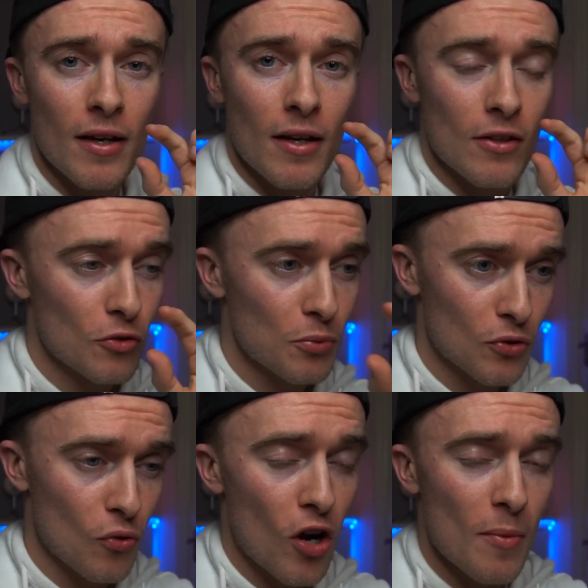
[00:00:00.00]

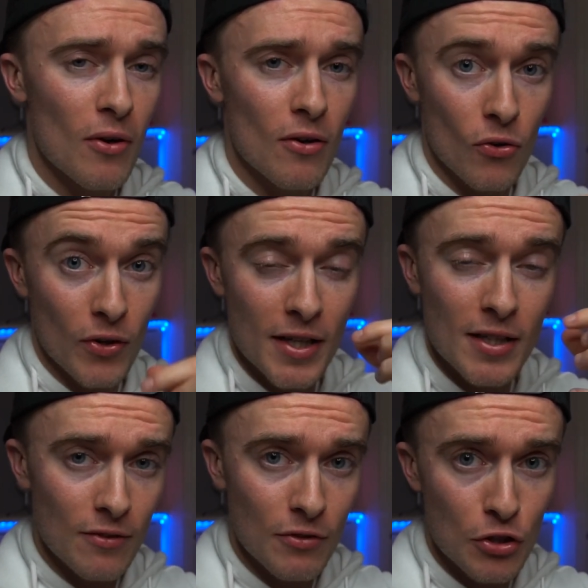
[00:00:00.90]
subscriber or
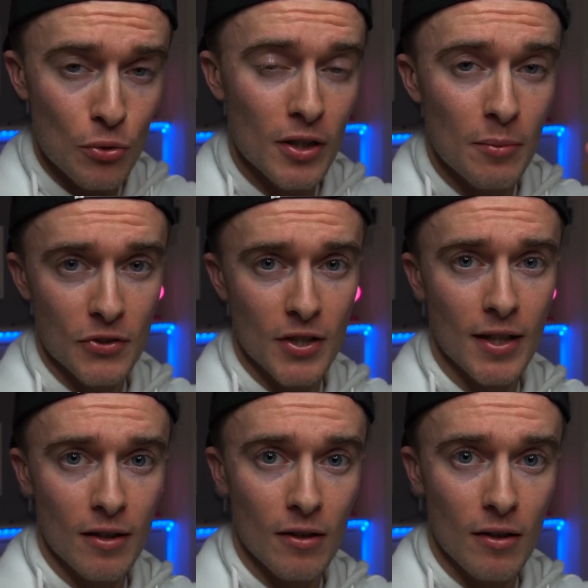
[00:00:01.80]
individual in
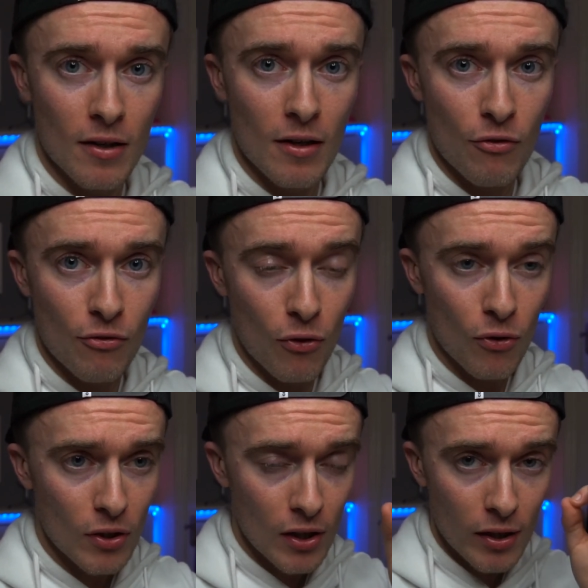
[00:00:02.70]
particular for
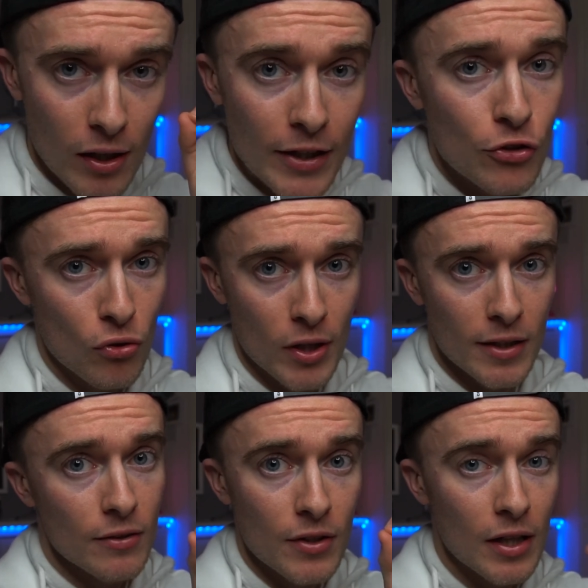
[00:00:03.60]
literally
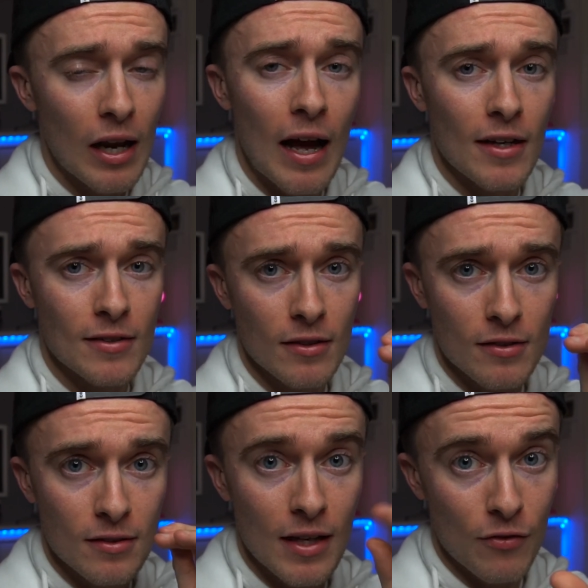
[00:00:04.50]
the last
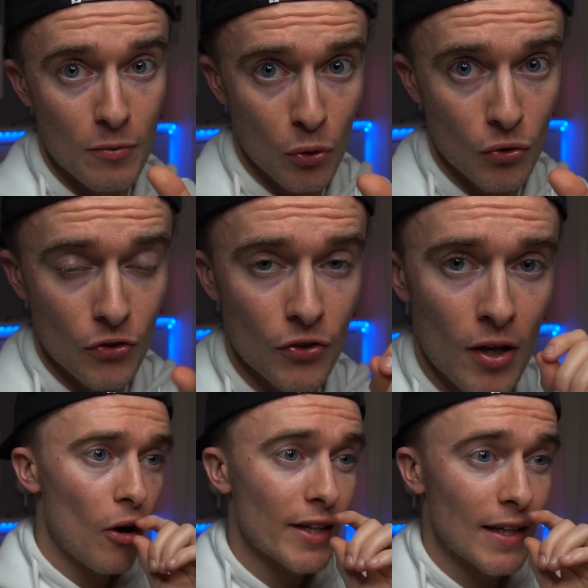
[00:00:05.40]
7 months.
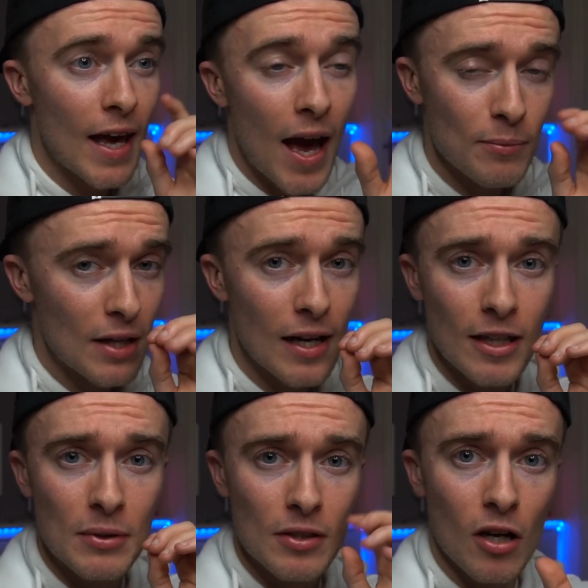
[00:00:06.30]
I kept telling him
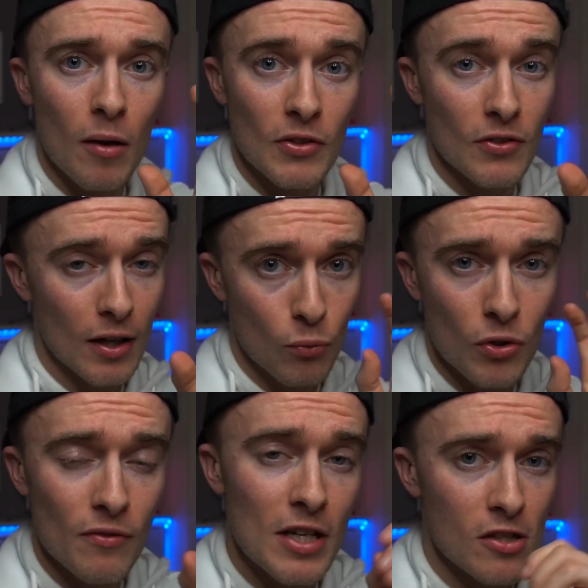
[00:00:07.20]
in the comments that I would
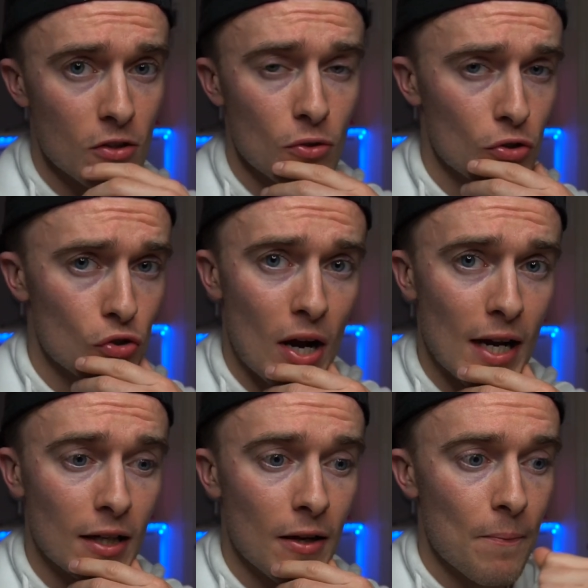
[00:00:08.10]
eventually do this track,